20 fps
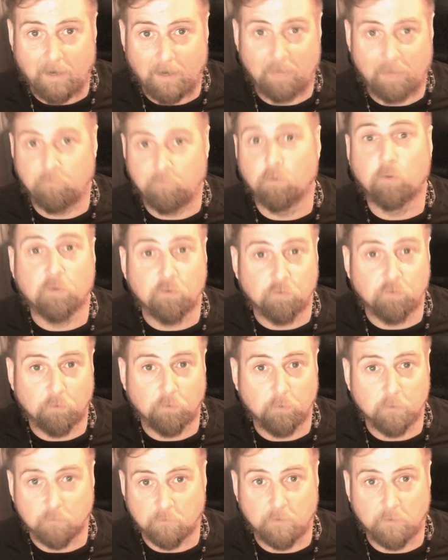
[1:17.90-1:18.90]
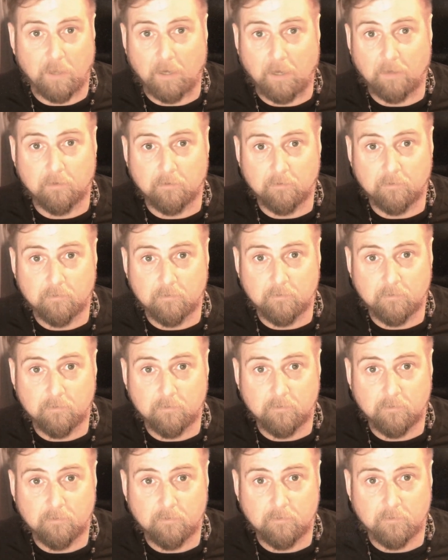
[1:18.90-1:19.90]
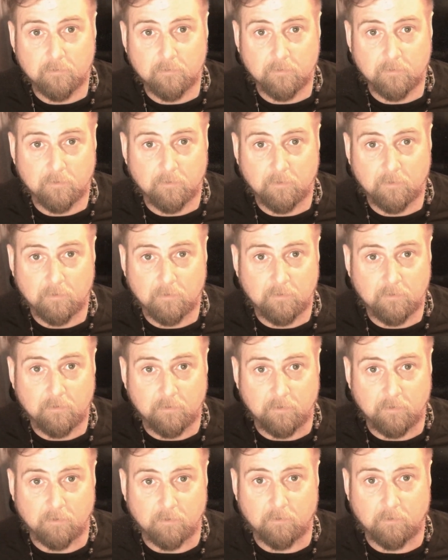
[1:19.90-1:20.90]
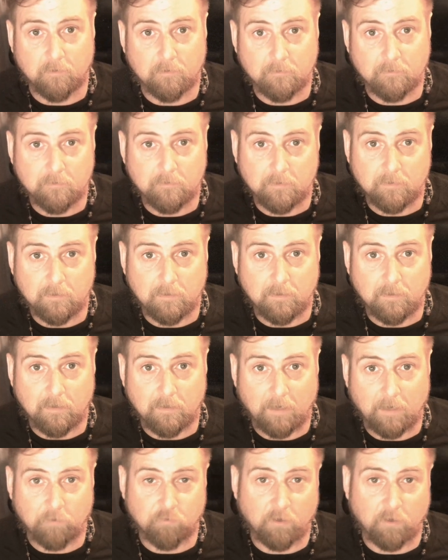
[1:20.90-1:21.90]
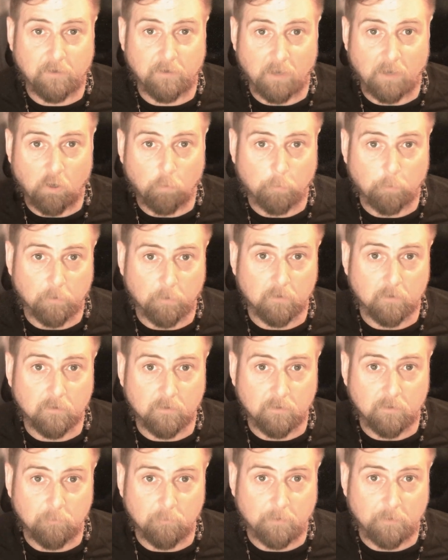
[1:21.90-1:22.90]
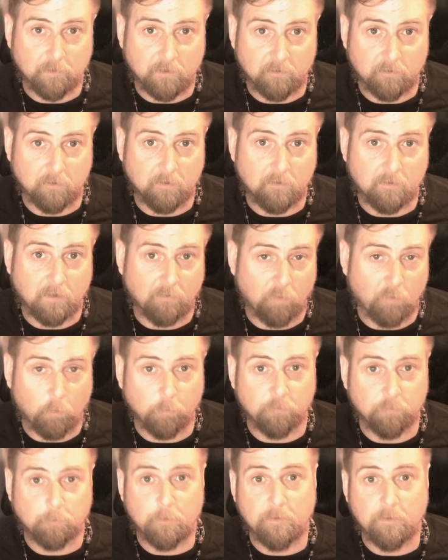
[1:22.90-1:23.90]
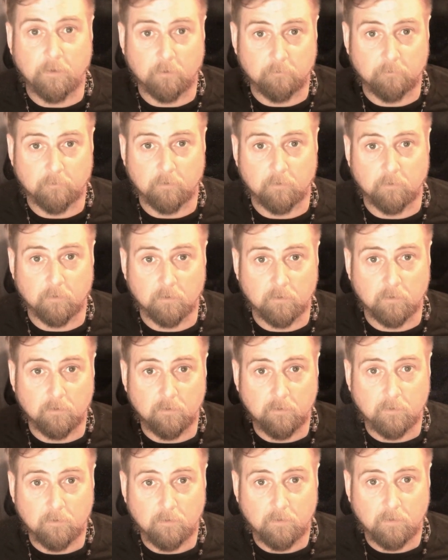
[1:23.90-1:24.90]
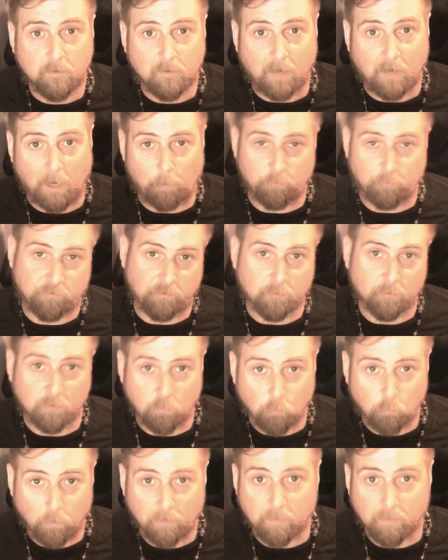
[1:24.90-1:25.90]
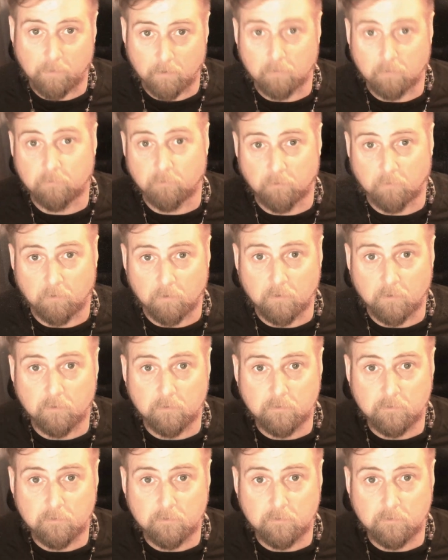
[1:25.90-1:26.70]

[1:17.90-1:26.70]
I had no control over that. You know, I tried to help her as best I could. I've always been there for her. I was the only one there for her.